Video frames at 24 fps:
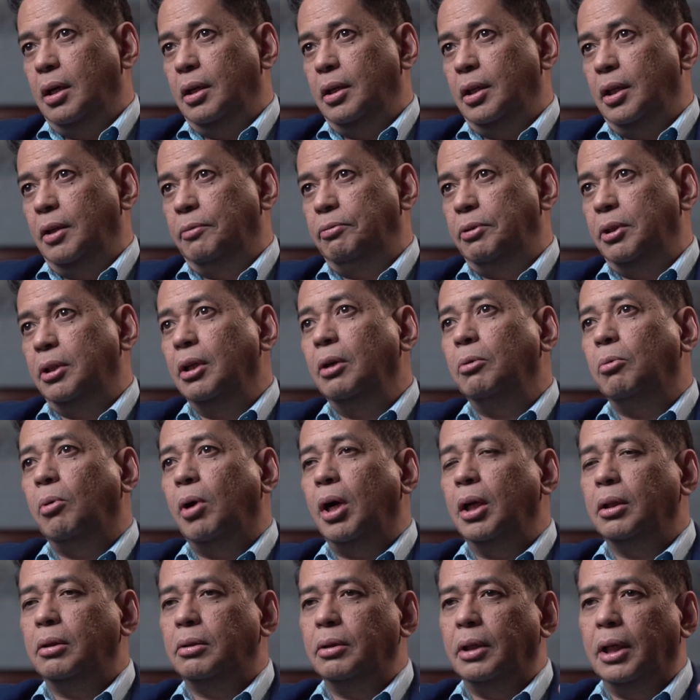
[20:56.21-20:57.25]
if he didn't
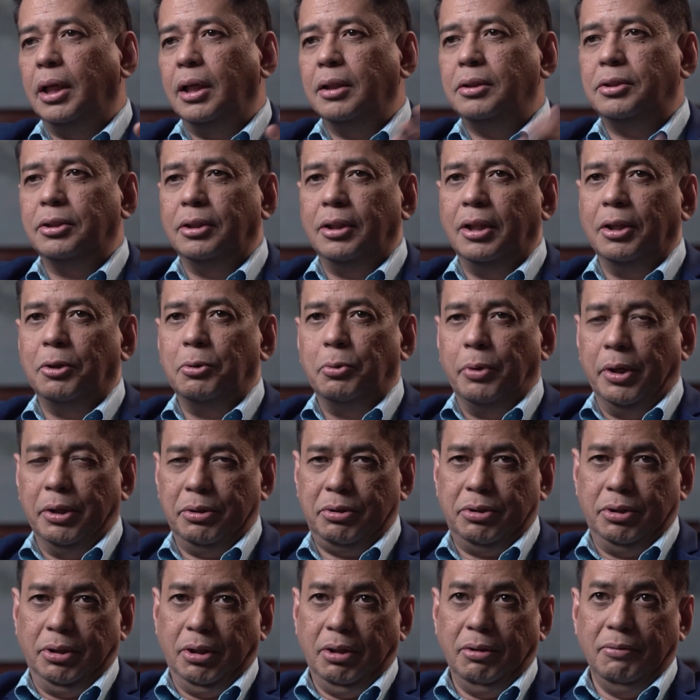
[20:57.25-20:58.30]
want to answer a
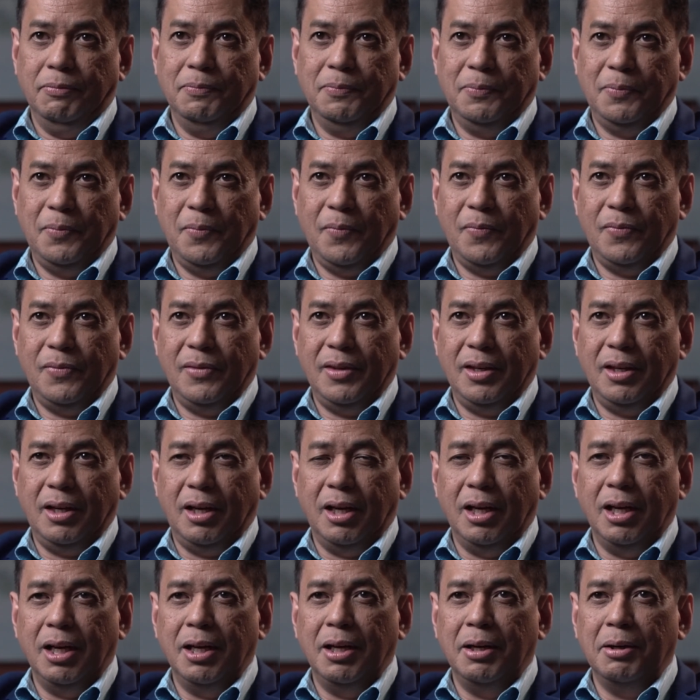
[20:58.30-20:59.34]
question,
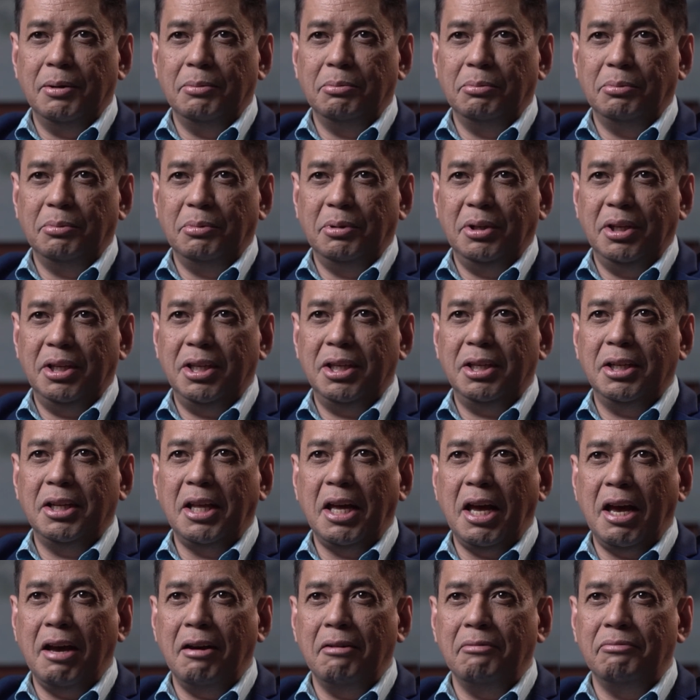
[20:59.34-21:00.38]
he'd
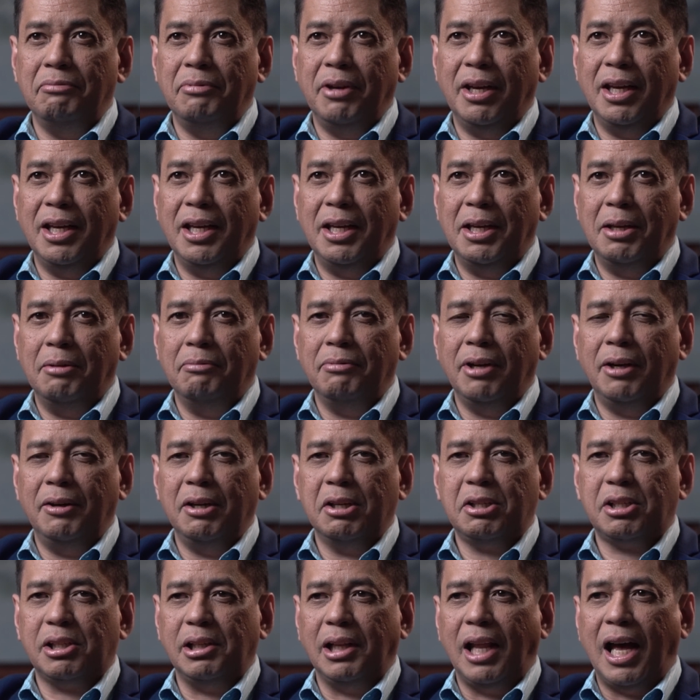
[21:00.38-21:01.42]
have a very
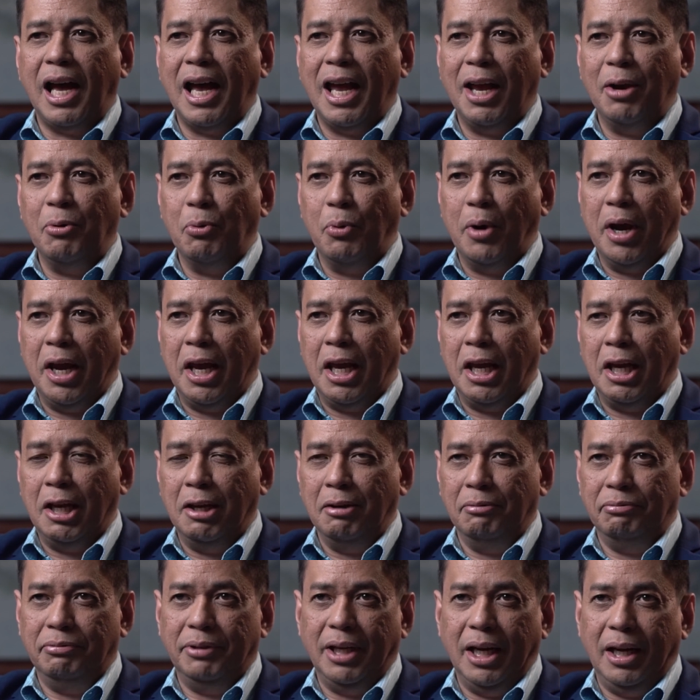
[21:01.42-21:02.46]
sly way
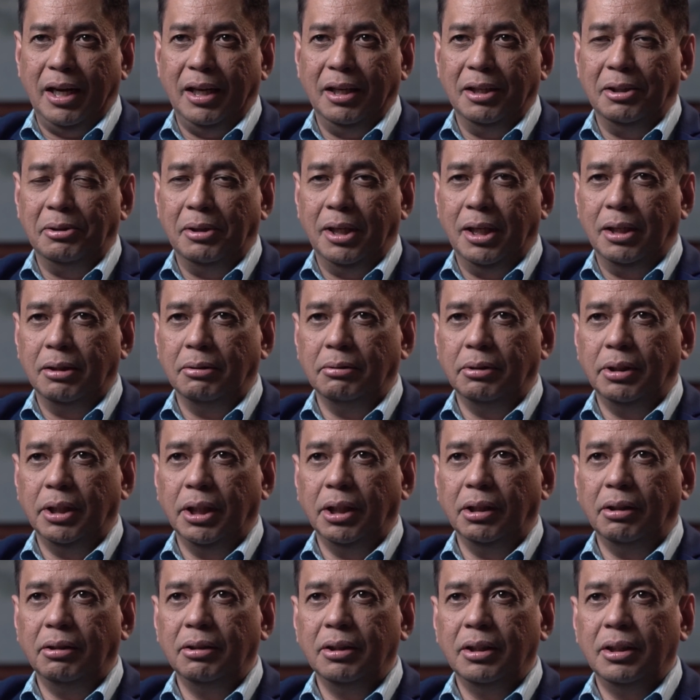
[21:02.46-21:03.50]
of getting around
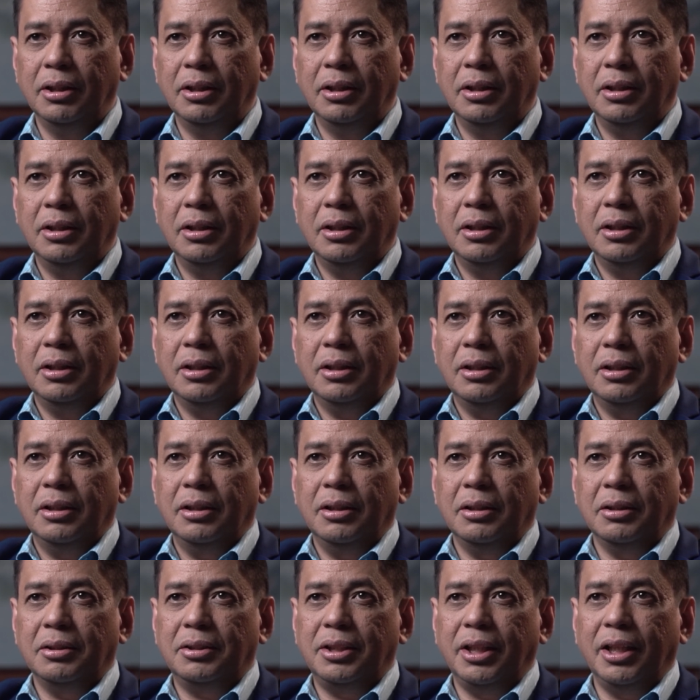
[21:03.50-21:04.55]
it.
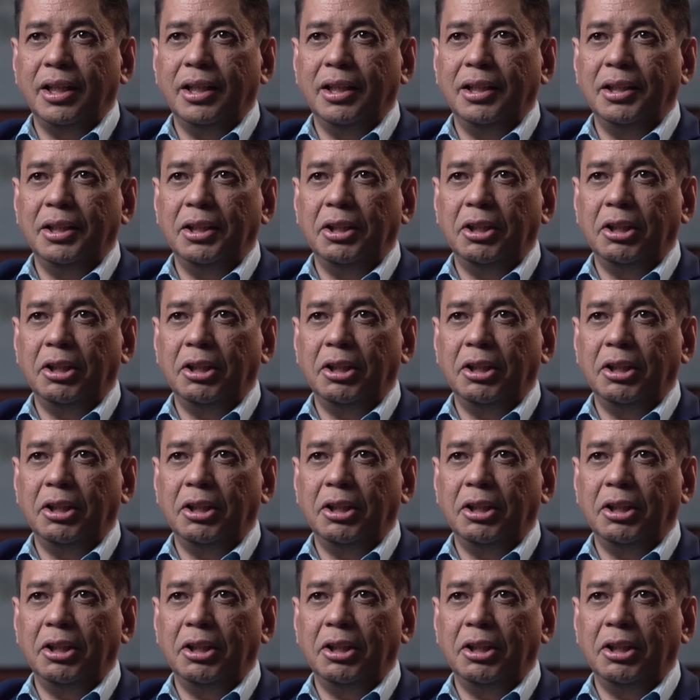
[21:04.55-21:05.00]
And say,